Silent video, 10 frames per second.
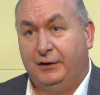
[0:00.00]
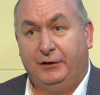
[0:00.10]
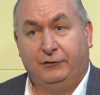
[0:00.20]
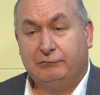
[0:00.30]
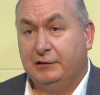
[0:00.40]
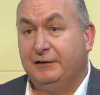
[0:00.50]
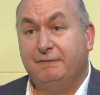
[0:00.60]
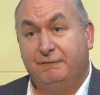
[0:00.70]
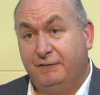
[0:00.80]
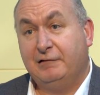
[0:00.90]
is
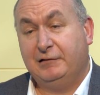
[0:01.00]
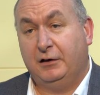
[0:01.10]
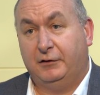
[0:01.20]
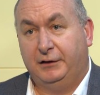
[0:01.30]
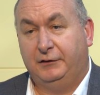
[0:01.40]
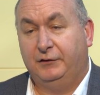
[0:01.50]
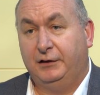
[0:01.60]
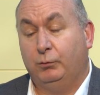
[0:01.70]
running very high indeed.